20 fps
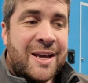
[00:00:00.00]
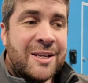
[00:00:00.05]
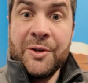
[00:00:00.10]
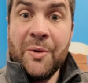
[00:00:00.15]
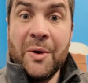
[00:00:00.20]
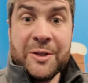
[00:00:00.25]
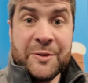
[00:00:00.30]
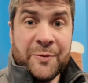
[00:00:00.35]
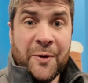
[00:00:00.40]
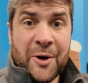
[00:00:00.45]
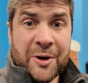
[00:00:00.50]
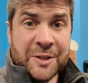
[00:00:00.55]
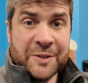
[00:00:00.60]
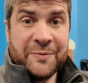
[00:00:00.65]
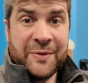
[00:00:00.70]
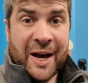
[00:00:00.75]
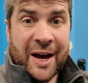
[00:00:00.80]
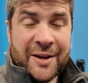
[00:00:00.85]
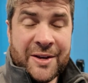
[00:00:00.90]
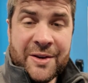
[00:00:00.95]
So as far
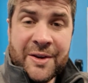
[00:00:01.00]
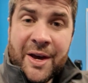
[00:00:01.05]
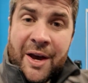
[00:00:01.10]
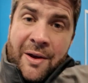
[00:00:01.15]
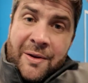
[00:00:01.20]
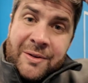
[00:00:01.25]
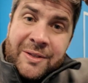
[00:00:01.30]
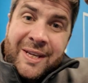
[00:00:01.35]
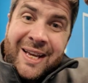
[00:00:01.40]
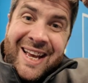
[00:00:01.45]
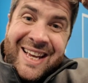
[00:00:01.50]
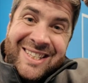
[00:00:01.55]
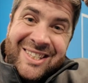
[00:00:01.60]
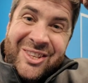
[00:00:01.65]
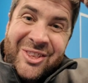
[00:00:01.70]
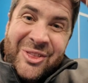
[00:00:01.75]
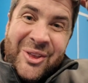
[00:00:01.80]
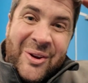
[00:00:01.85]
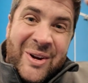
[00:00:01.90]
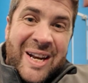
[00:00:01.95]
as value goes,
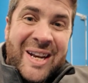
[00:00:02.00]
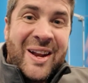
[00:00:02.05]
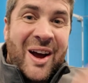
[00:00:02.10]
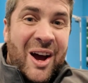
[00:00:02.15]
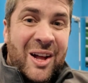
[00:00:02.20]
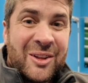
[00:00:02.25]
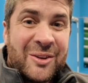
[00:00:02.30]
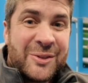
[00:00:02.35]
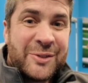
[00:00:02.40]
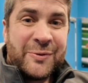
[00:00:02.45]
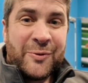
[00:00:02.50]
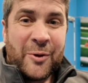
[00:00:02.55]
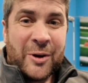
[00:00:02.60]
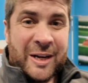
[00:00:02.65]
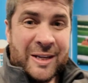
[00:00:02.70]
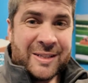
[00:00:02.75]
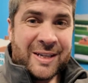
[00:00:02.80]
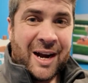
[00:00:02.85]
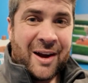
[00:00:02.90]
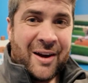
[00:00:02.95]
it's $30 for
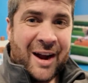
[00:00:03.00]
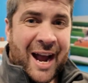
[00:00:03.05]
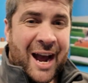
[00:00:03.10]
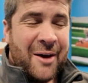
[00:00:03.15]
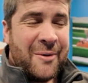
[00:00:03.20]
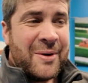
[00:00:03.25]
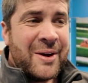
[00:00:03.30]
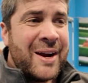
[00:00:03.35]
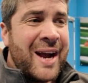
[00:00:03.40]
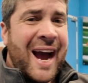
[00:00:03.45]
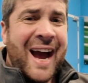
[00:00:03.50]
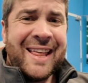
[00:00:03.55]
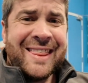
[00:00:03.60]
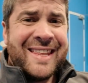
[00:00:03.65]
an entire hour.